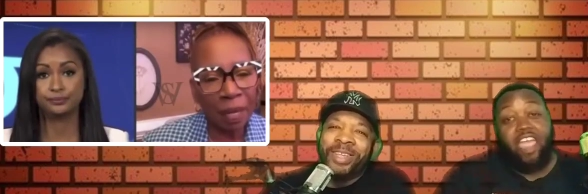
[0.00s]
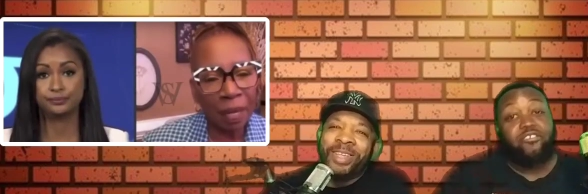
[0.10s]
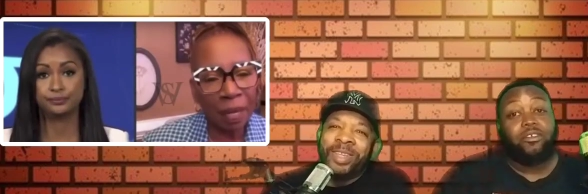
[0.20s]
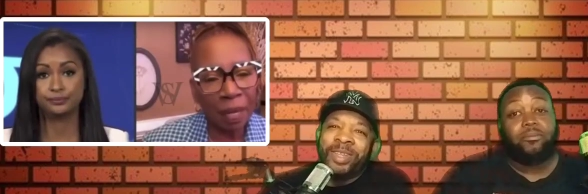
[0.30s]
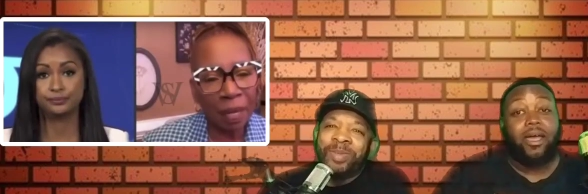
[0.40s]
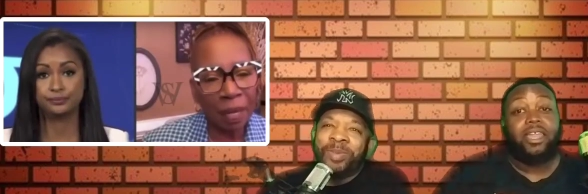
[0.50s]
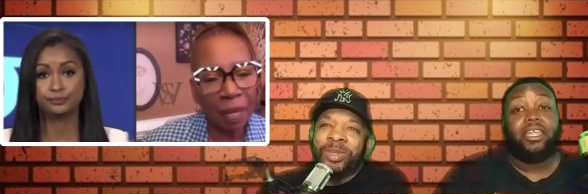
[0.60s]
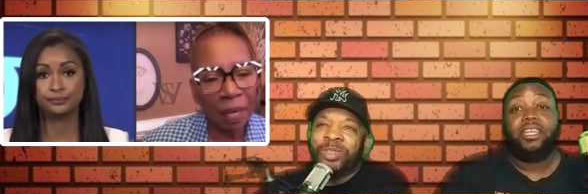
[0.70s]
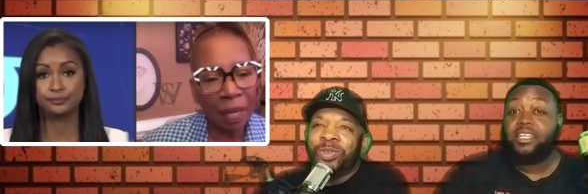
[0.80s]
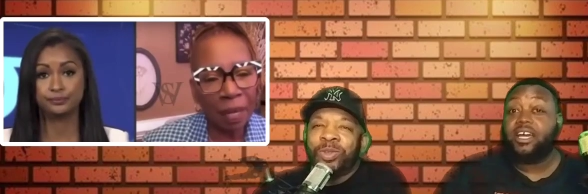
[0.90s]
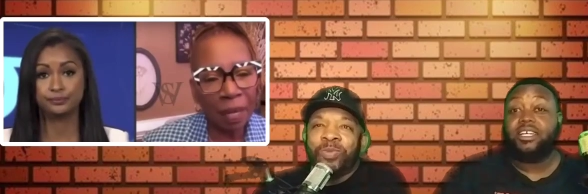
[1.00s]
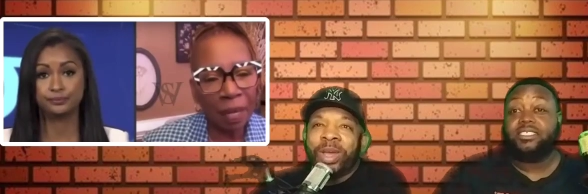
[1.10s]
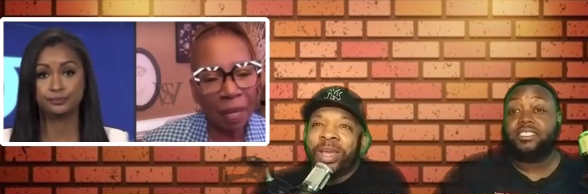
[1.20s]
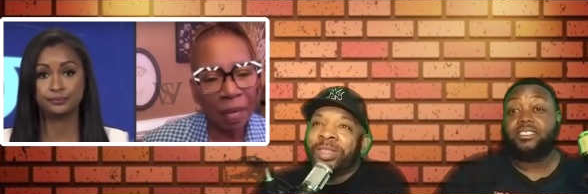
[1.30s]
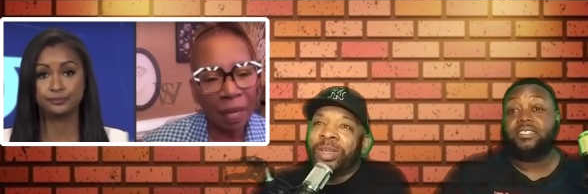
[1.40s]
Speaker 1: Everybody does.
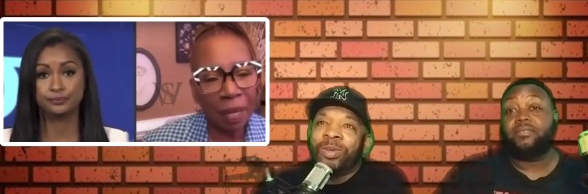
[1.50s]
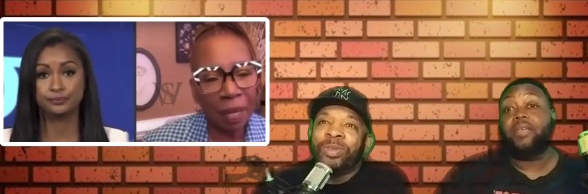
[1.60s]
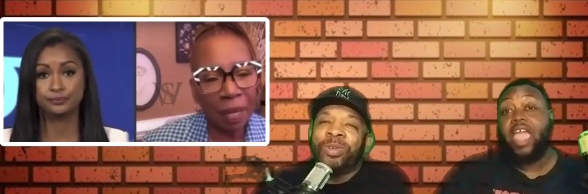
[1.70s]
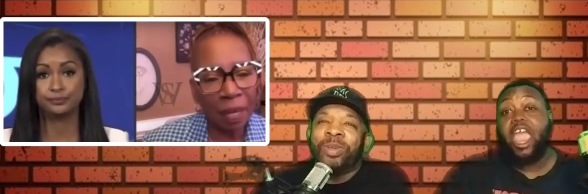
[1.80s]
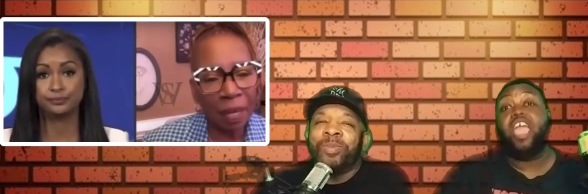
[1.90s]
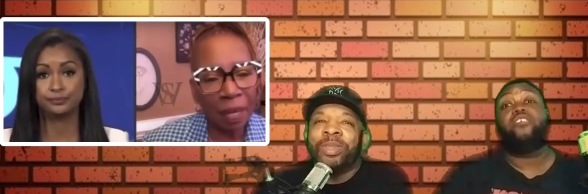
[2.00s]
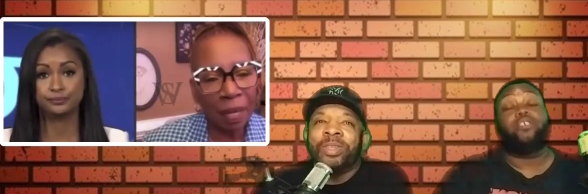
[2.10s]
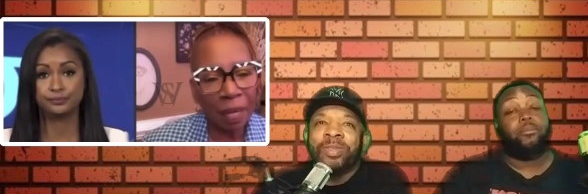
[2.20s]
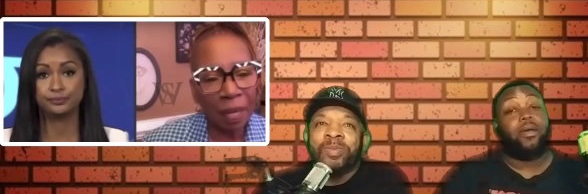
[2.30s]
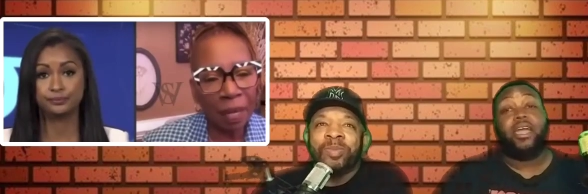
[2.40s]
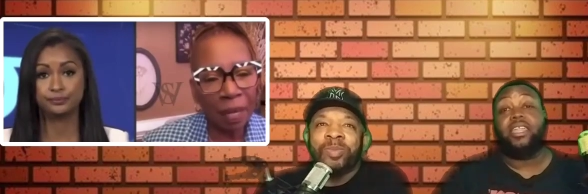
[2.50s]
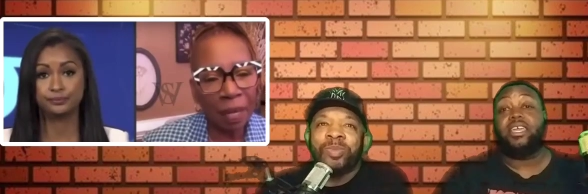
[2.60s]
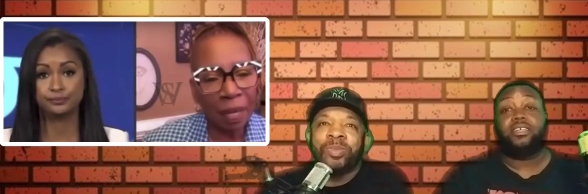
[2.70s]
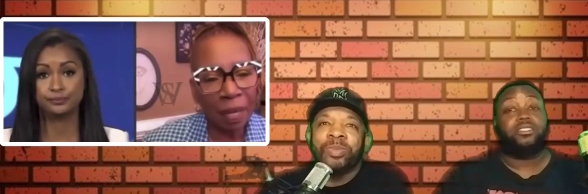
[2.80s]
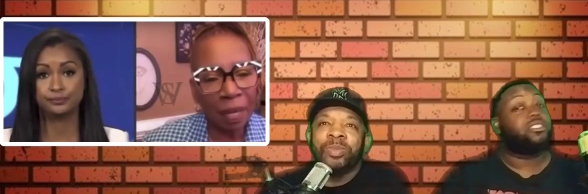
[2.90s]
Right it. though. You know Everybody I
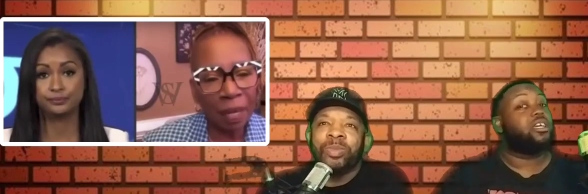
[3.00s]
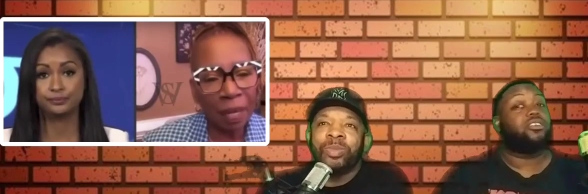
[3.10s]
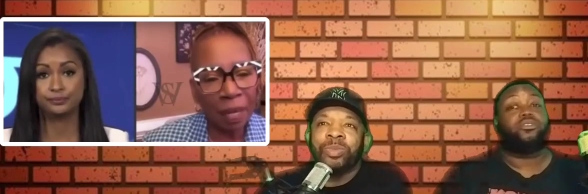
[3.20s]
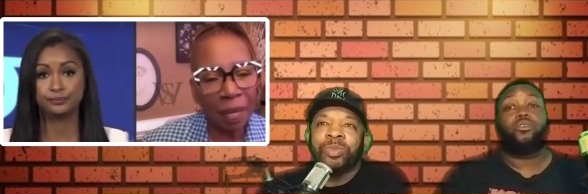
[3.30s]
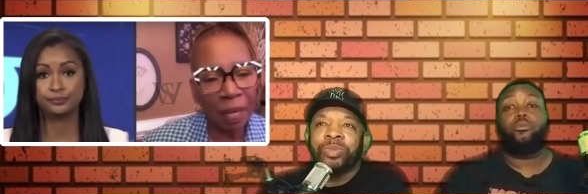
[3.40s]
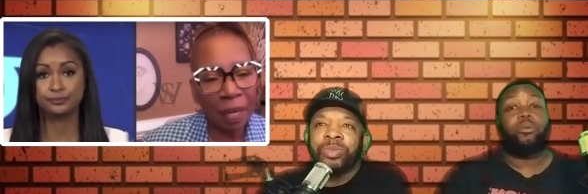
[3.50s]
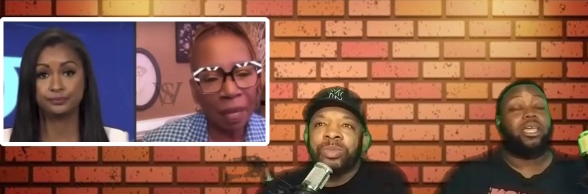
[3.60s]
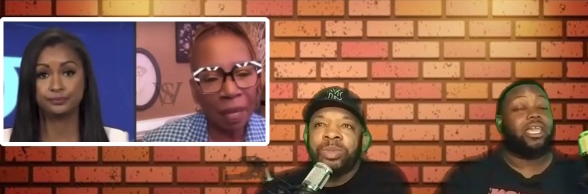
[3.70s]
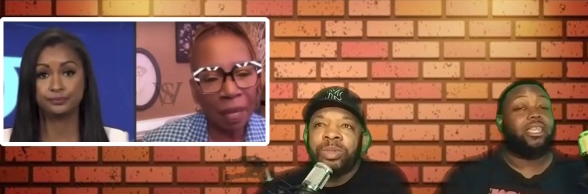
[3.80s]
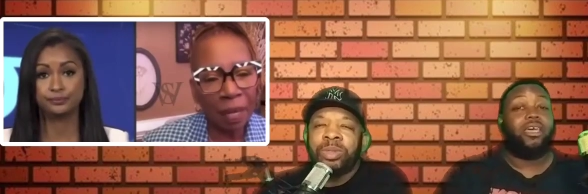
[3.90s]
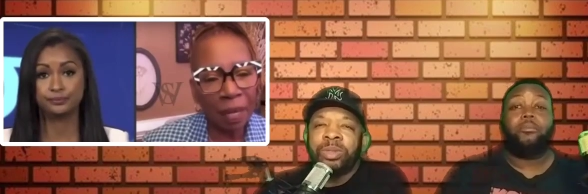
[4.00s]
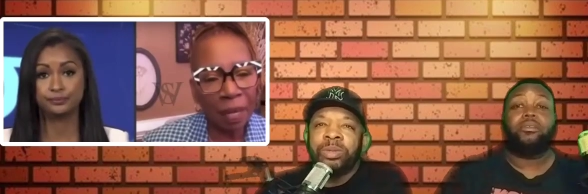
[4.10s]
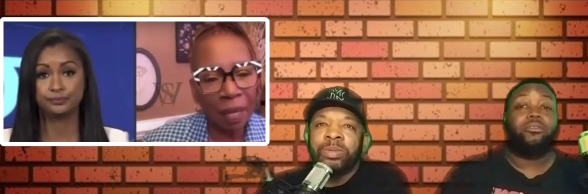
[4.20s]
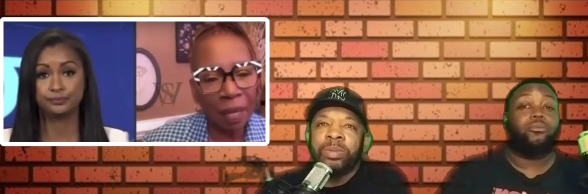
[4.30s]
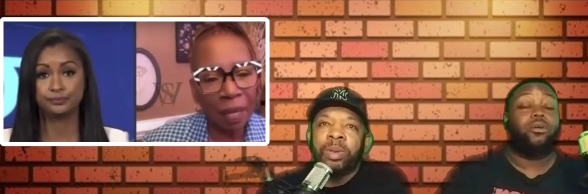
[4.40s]
mean? else does group
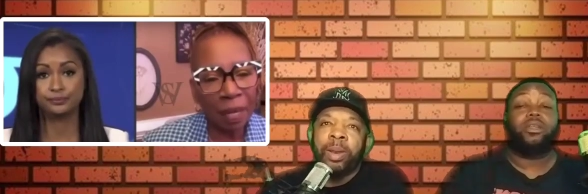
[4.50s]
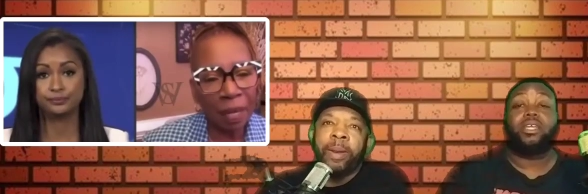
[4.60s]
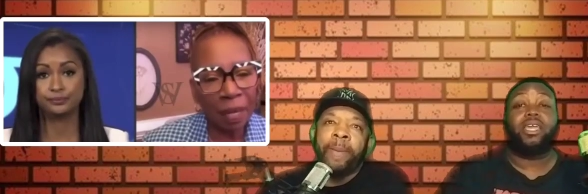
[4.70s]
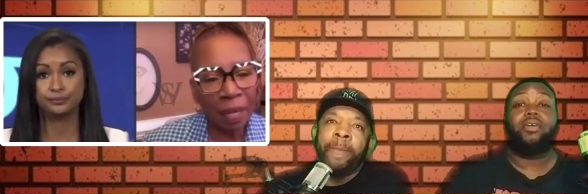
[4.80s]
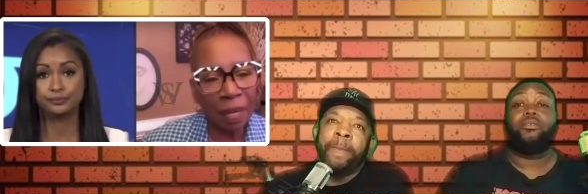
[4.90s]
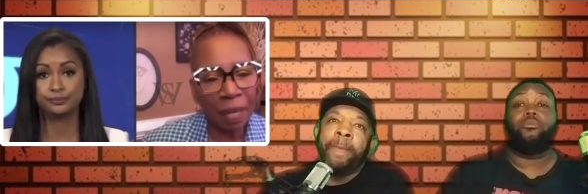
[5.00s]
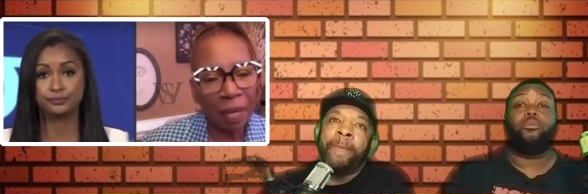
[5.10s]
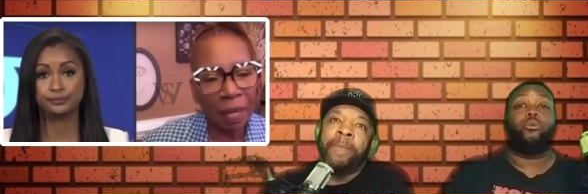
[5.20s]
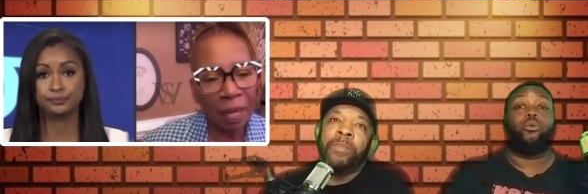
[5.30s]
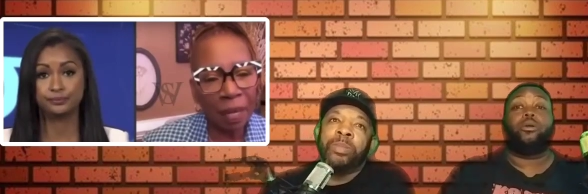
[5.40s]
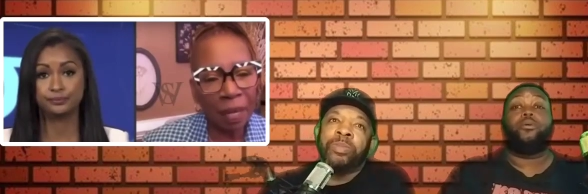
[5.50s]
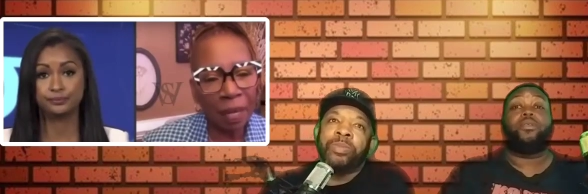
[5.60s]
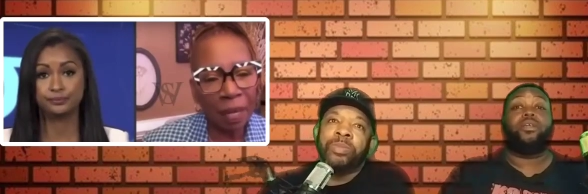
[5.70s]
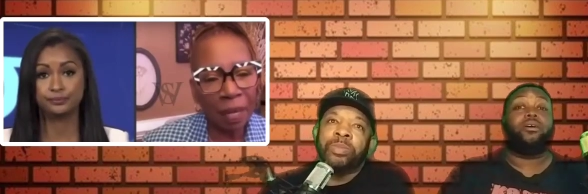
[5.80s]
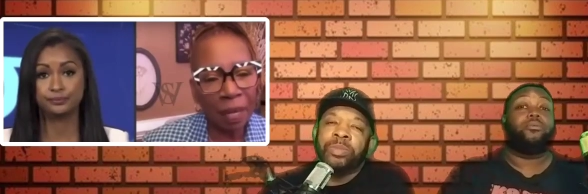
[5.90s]
economics and work together. But
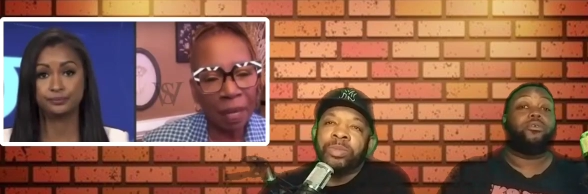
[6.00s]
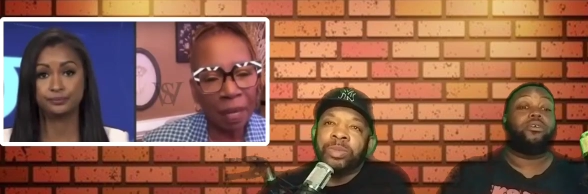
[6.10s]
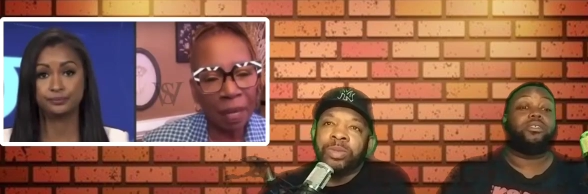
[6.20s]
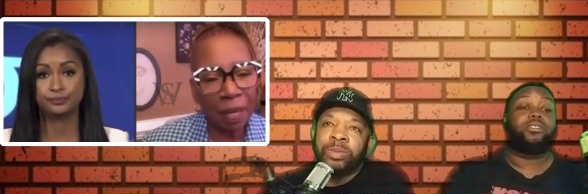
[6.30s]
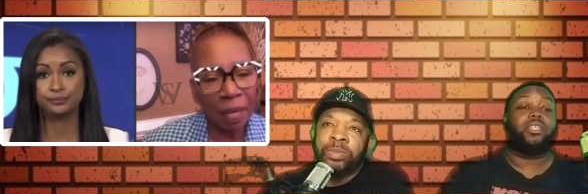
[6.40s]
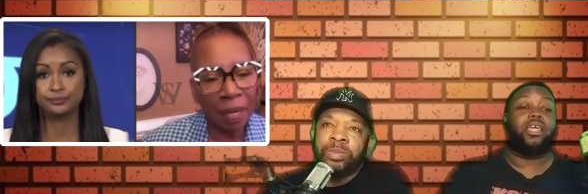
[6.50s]
we're the only ones